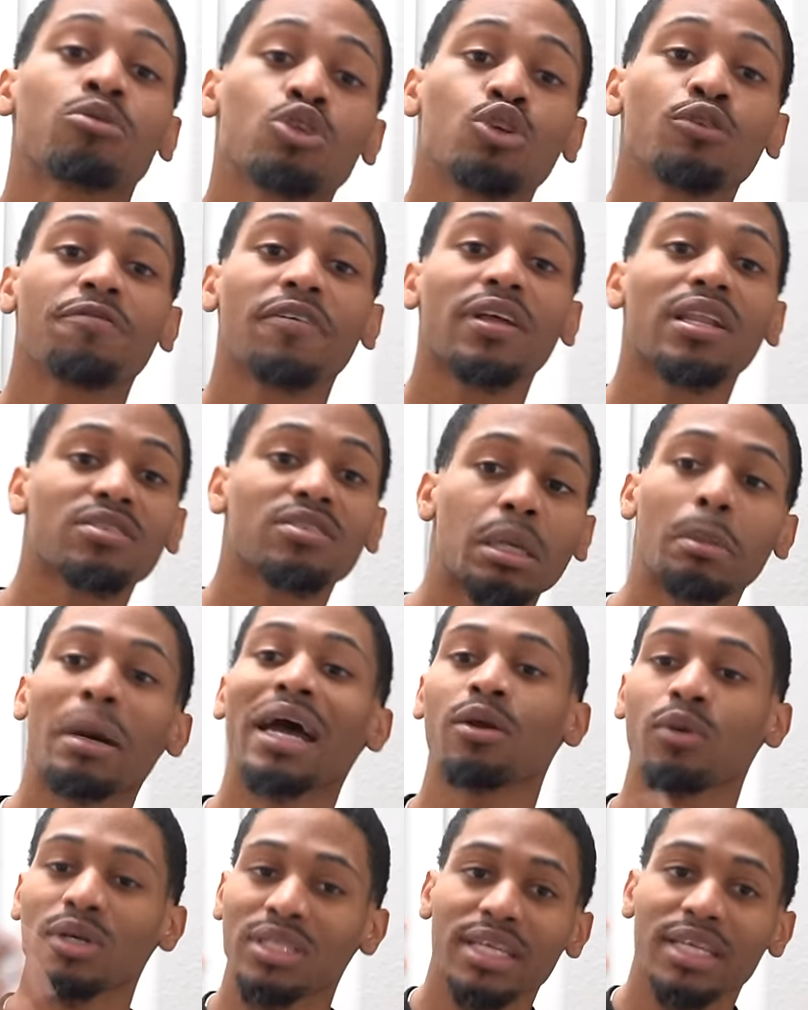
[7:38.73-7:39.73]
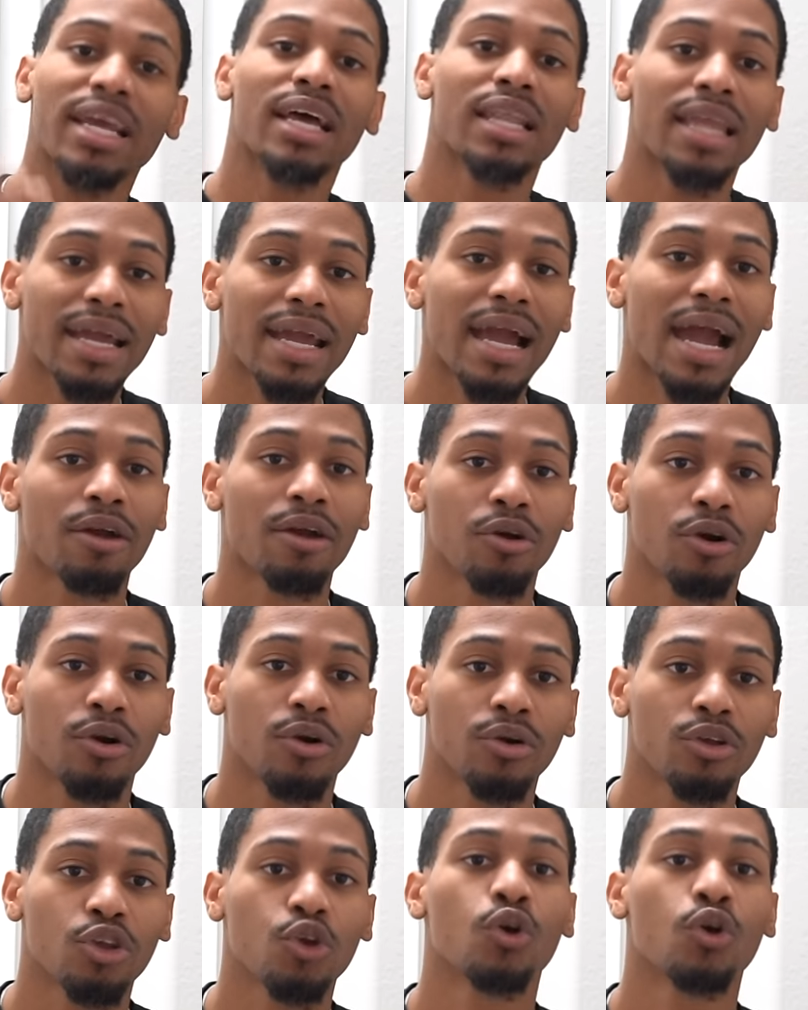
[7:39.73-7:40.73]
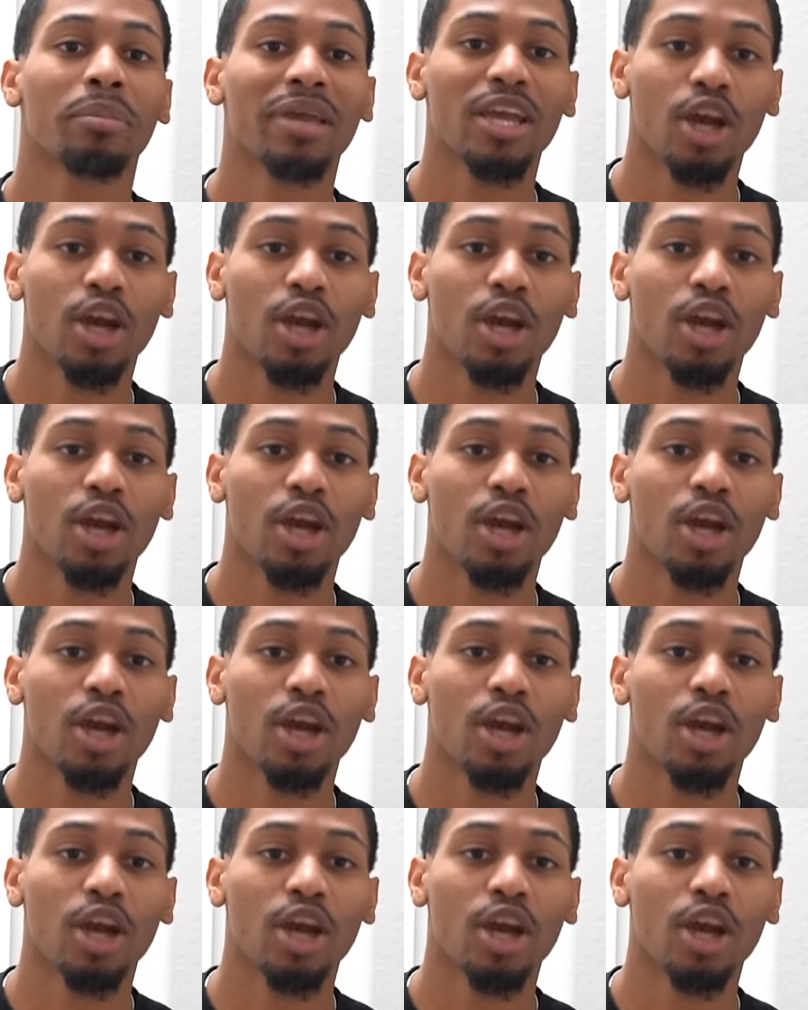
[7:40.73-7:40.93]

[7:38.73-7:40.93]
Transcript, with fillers: would you feel if somebody was to yell at Cairo? You would be